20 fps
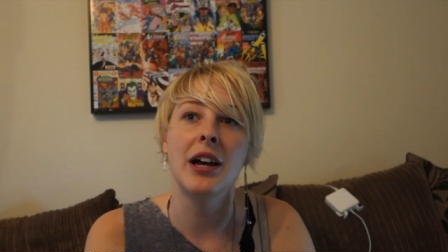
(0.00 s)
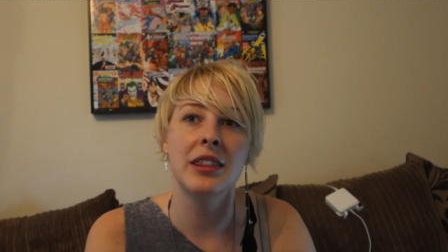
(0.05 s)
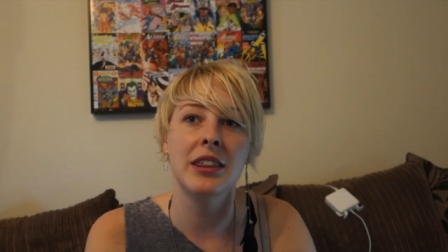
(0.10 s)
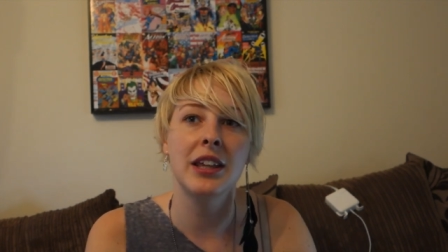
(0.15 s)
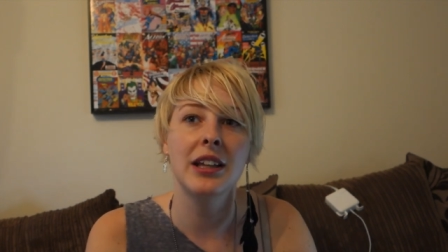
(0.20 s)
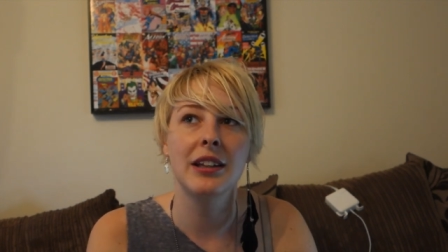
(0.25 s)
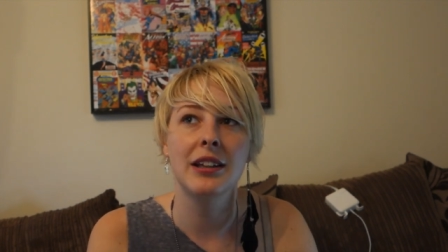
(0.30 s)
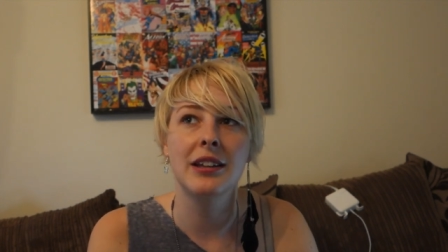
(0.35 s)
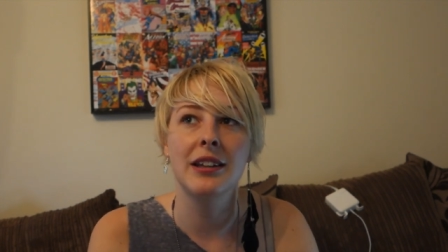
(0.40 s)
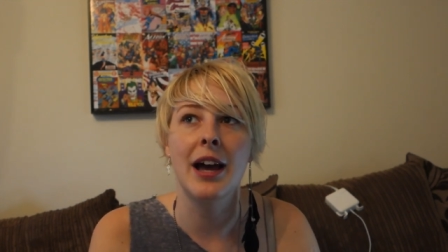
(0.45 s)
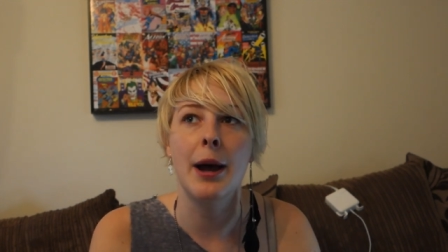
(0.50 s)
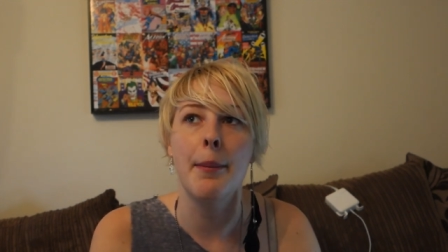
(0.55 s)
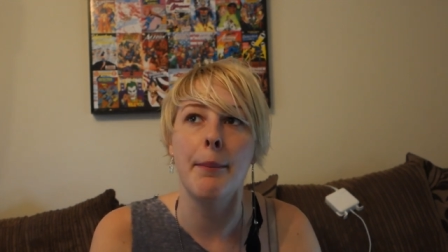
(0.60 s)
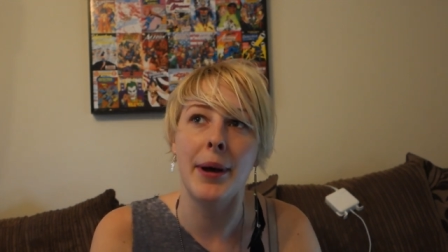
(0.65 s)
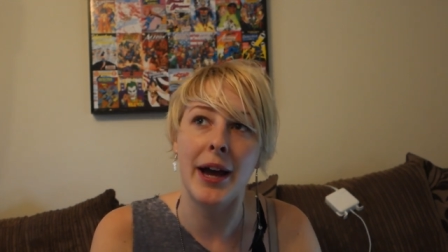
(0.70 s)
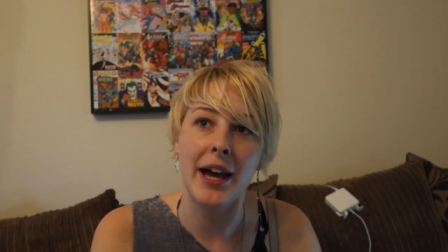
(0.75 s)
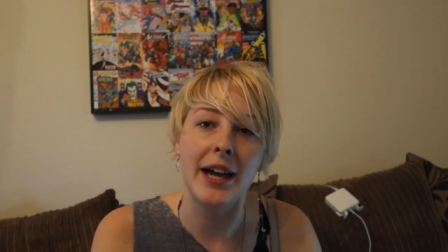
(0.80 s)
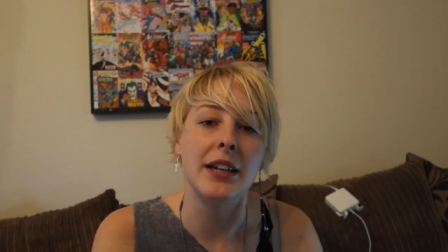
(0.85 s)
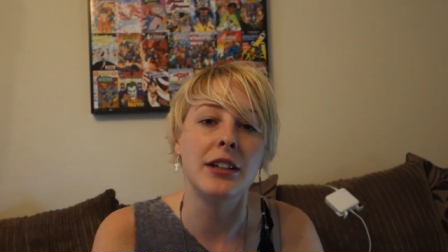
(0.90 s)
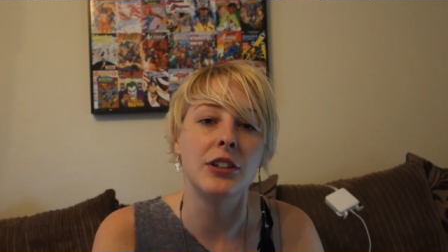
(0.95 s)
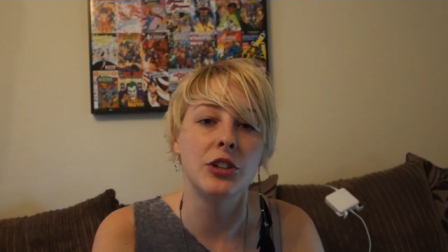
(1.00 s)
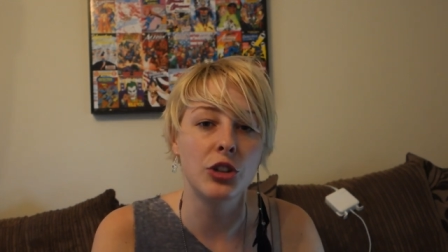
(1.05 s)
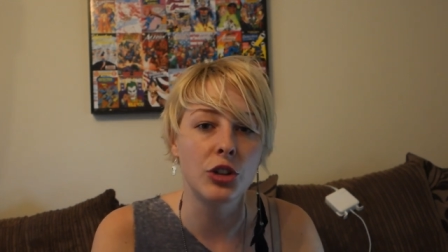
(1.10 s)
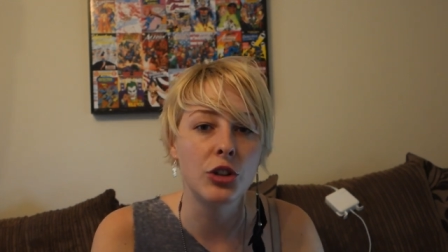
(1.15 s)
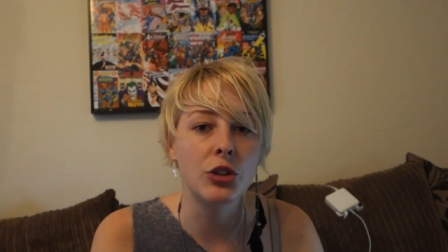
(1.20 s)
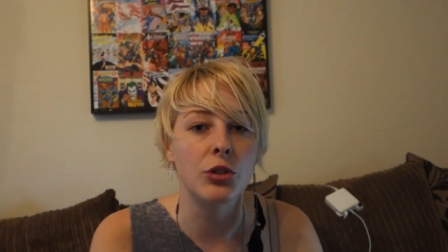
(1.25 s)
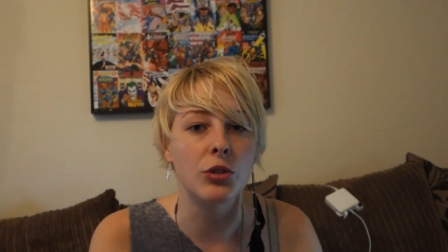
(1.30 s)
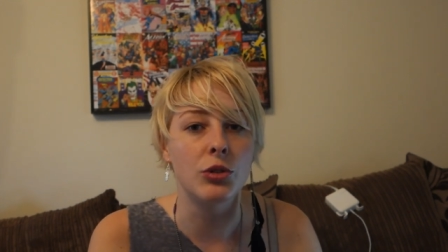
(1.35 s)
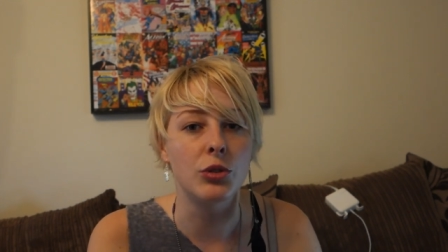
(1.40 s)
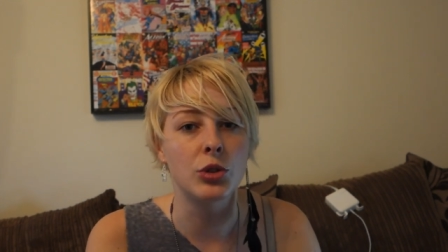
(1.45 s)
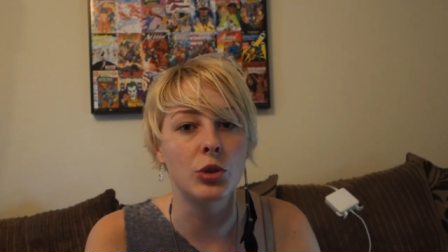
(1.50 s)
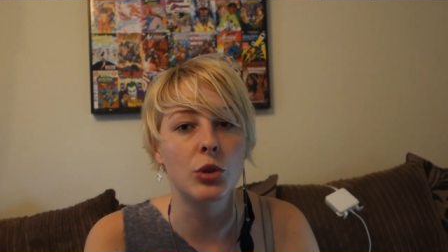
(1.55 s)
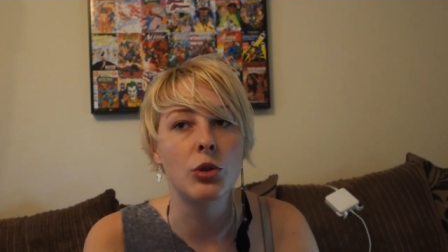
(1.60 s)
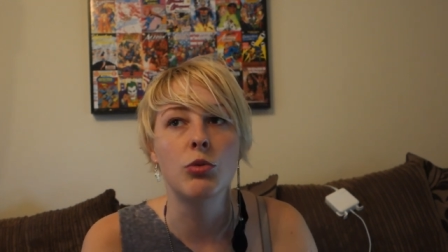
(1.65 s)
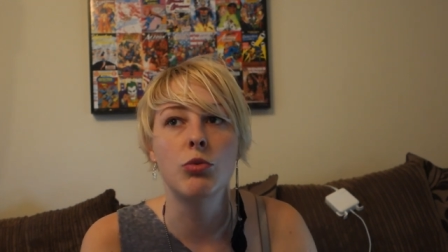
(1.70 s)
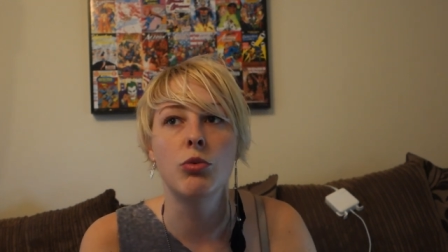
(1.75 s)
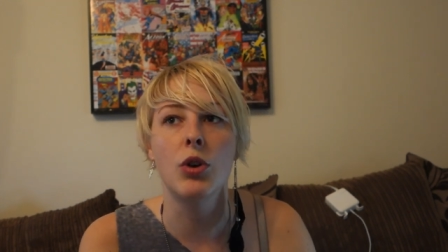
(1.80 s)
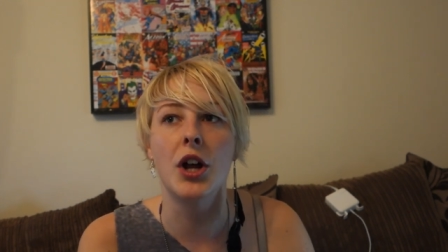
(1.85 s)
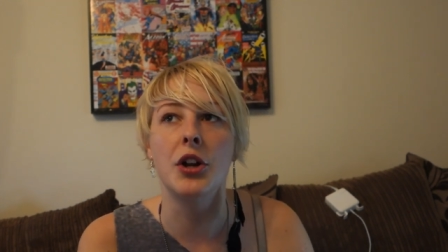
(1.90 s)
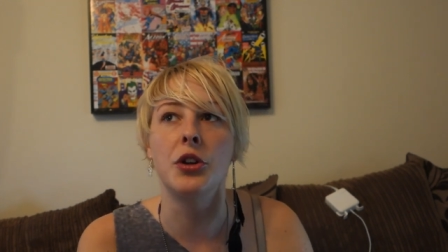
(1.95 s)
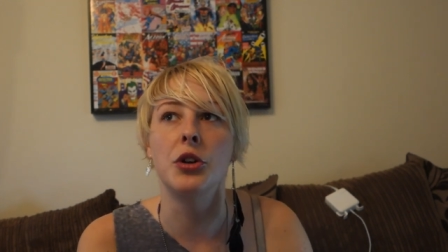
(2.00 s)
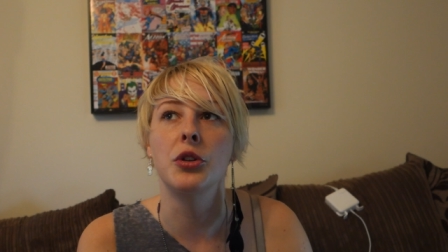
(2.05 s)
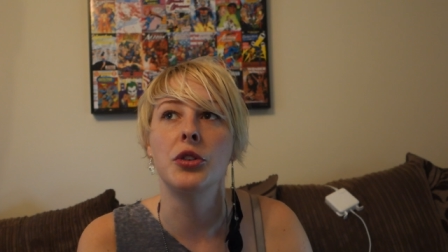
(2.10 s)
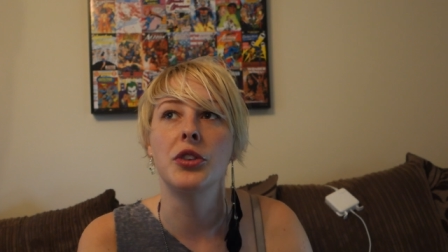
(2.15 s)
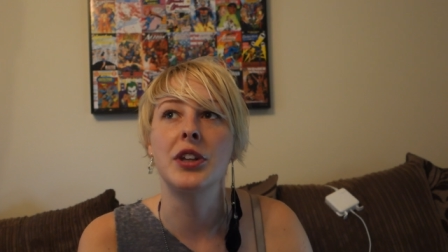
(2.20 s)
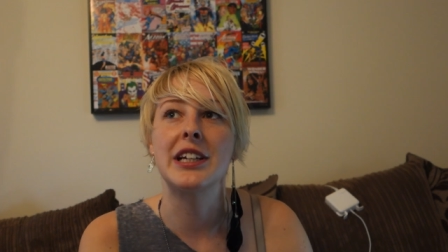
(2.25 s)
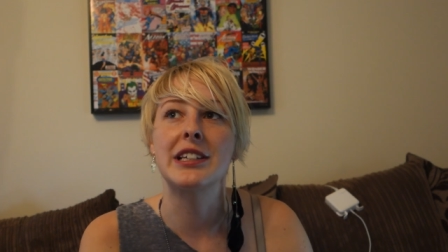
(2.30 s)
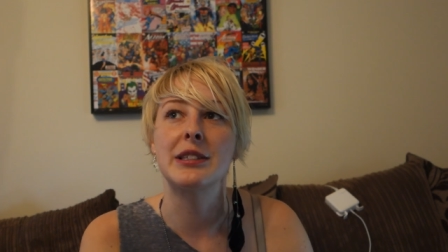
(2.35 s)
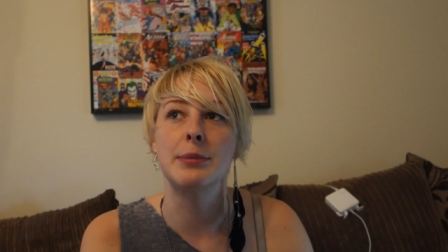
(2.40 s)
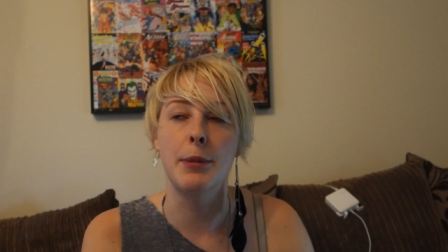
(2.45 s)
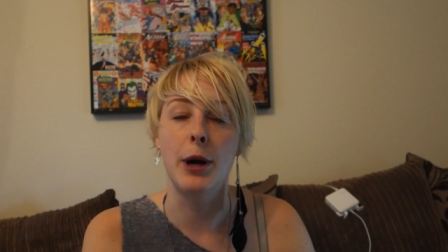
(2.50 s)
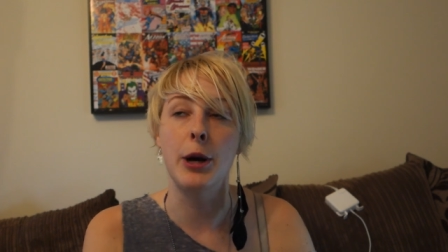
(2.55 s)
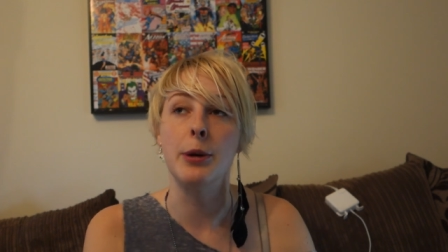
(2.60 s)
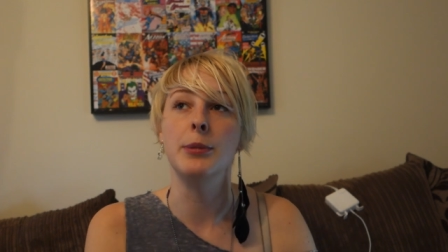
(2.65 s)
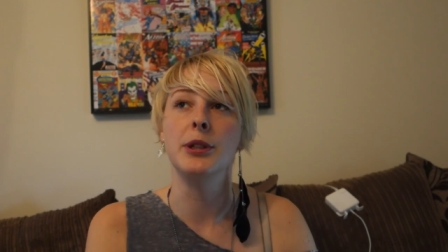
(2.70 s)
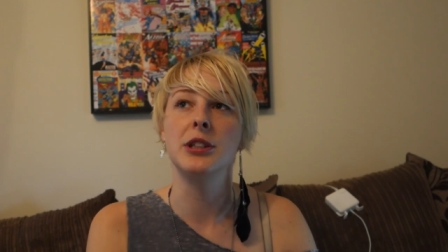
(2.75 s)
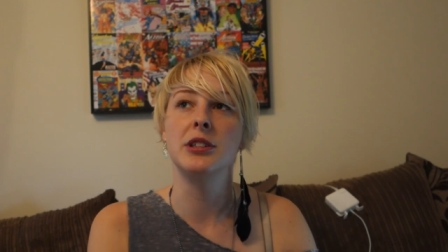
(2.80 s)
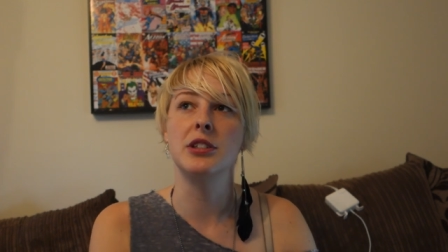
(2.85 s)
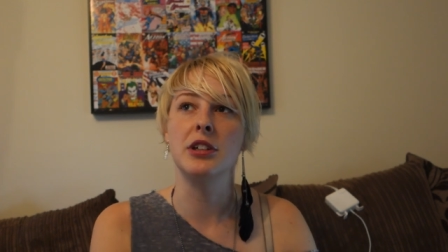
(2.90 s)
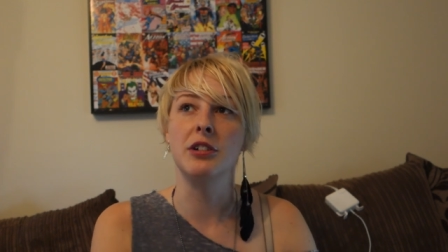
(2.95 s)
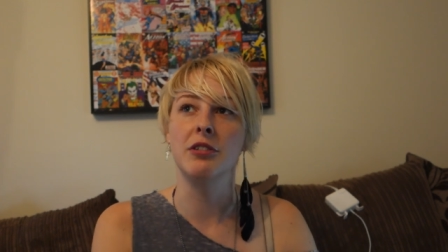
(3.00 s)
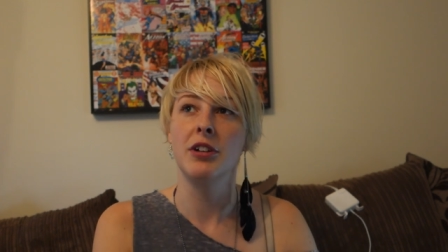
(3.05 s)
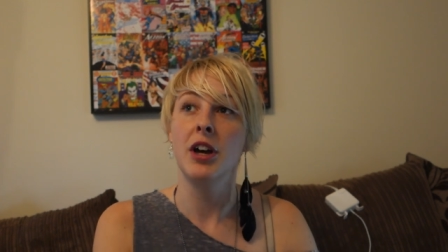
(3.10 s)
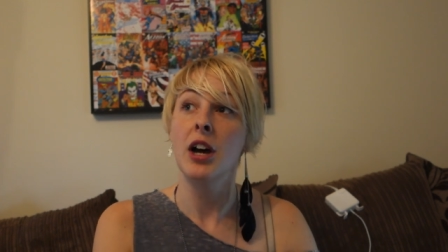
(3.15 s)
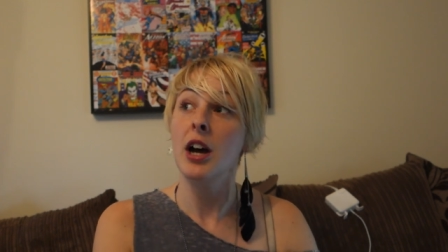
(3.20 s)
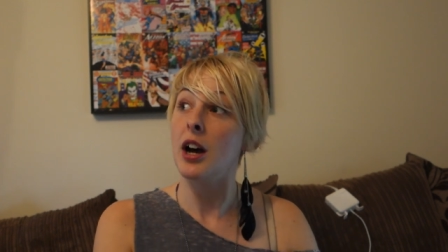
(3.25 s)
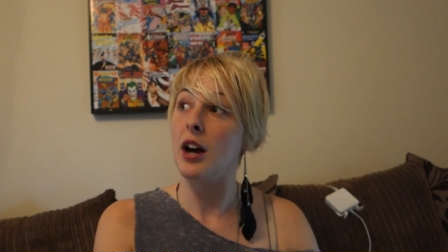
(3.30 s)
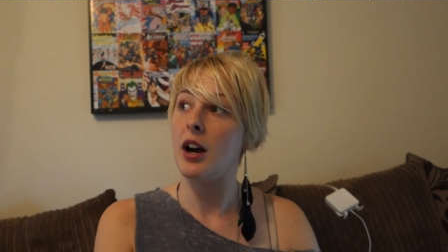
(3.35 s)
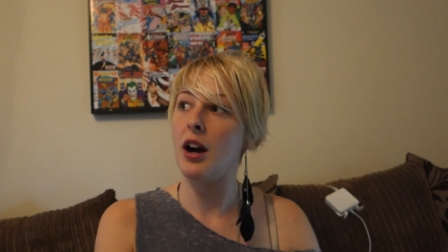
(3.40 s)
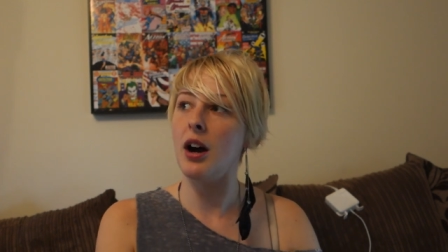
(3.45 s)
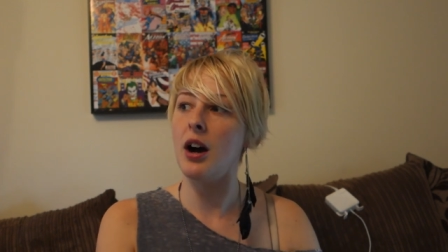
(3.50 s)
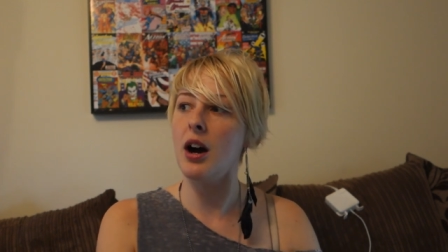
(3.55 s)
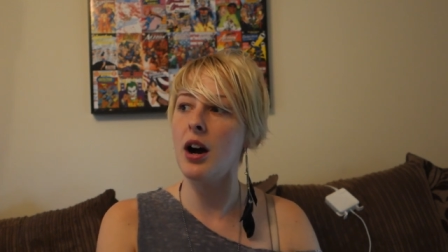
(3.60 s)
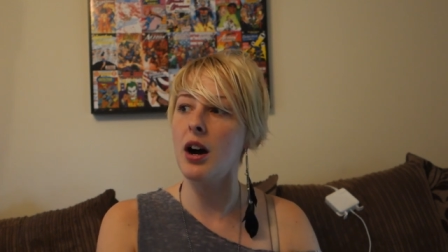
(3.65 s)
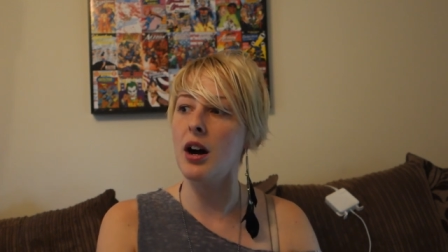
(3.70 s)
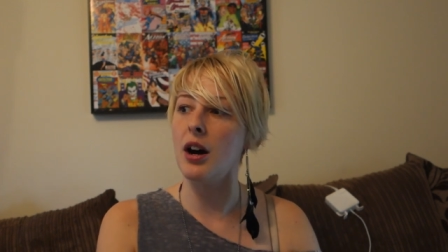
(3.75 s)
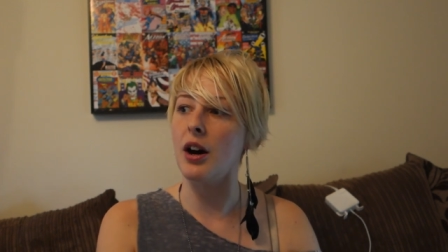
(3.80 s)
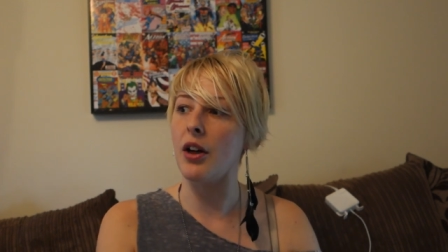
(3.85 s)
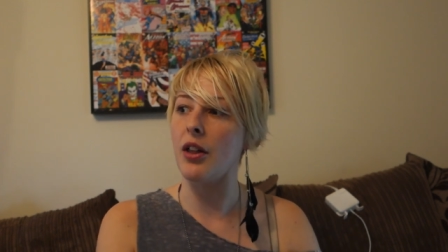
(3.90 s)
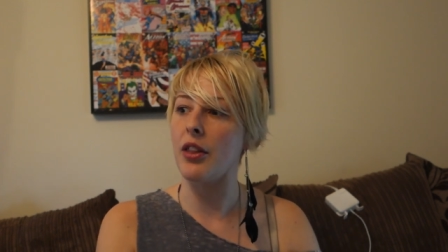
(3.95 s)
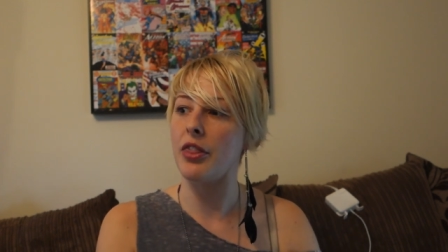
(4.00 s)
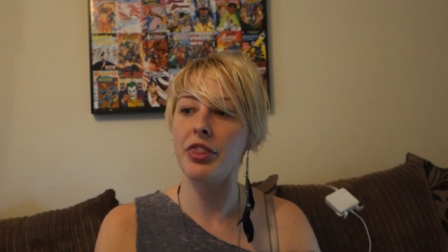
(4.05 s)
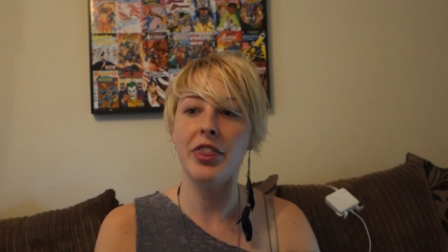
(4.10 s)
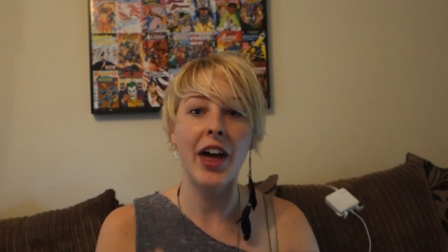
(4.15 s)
I think that band do sort of run on these moments of ah,